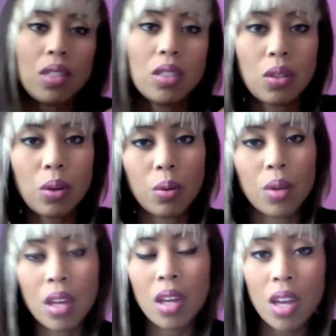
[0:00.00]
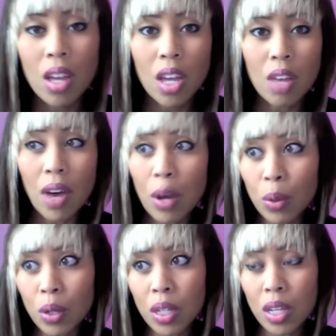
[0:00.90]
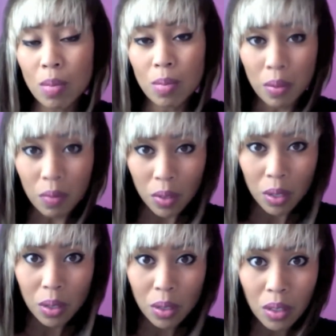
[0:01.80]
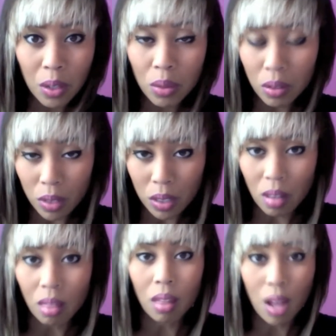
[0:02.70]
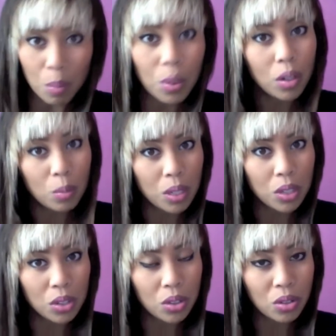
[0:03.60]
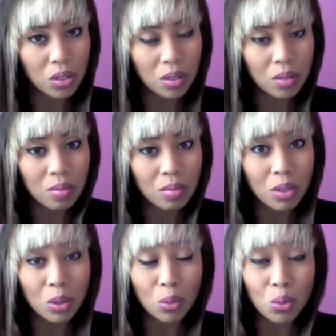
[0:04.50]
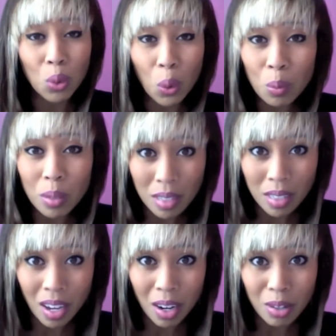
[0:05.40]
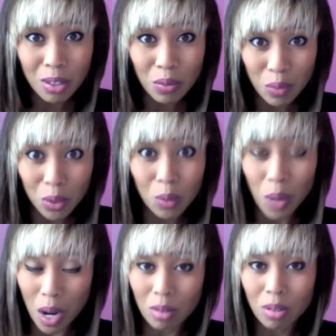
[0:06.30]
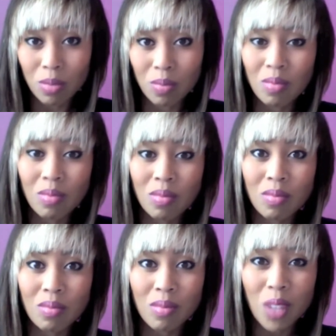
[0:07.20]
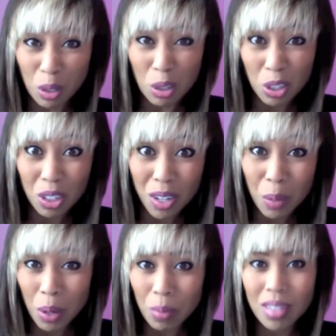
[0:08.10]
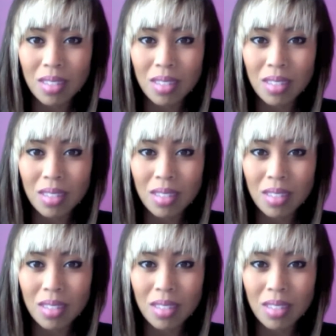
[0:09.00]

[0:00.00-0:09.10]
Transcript: So if I were to keep them filled, they would have looked a lot better in pictures. So don't be scared to fill your brows. It'll look good, I promise.